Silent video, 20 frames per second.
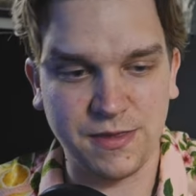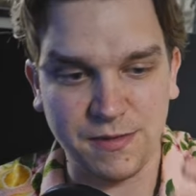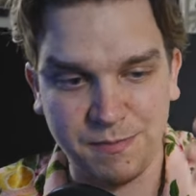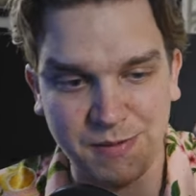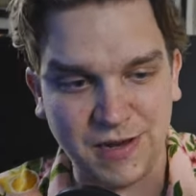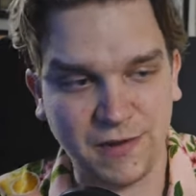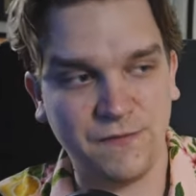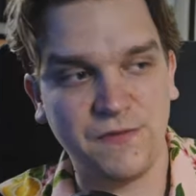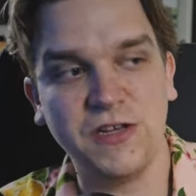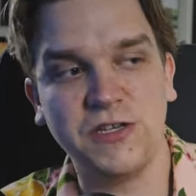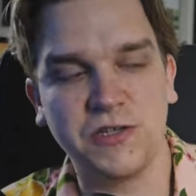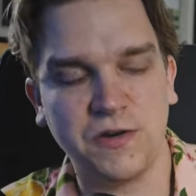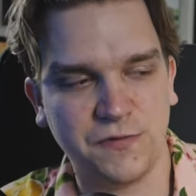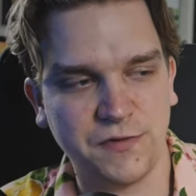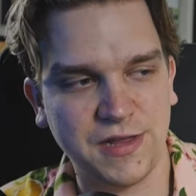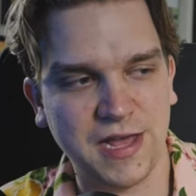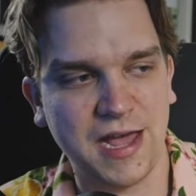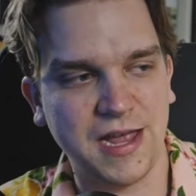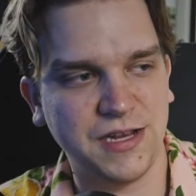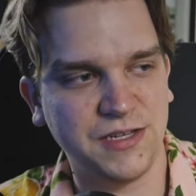The big feature
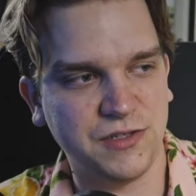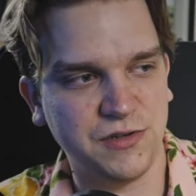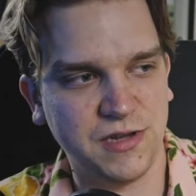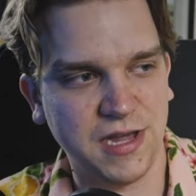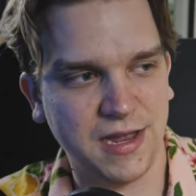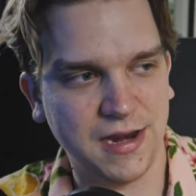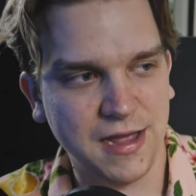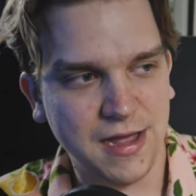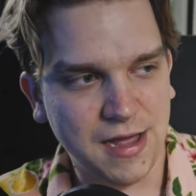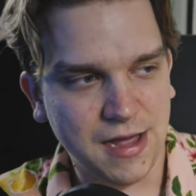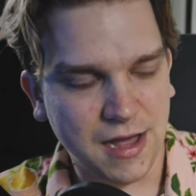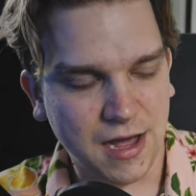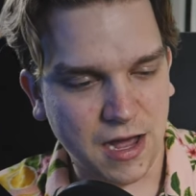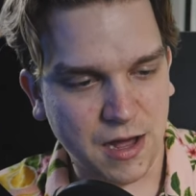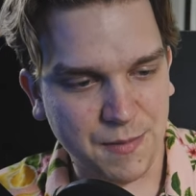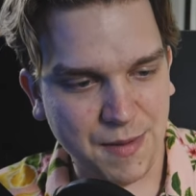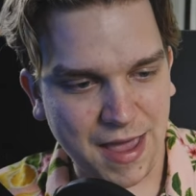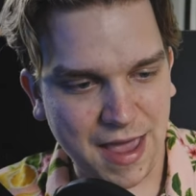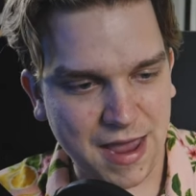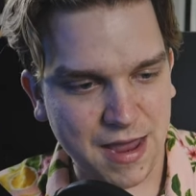for that is you get
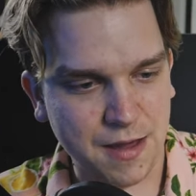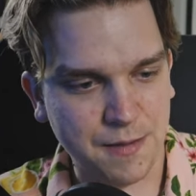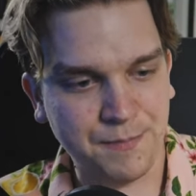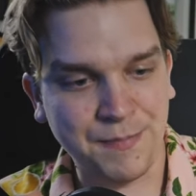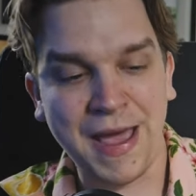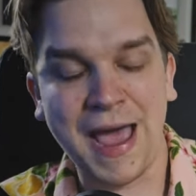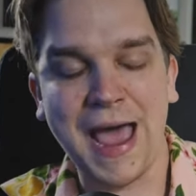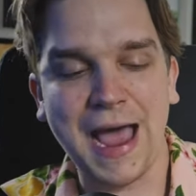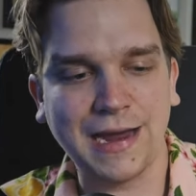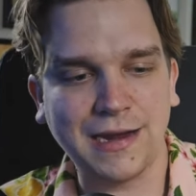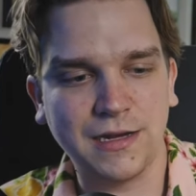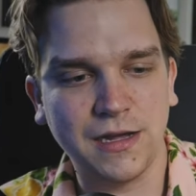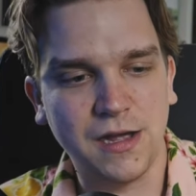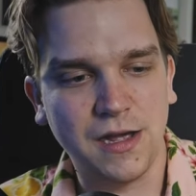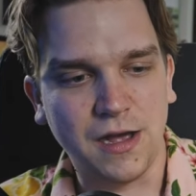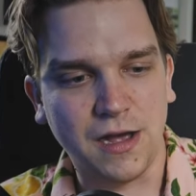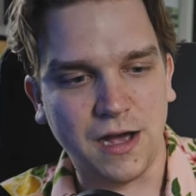a pack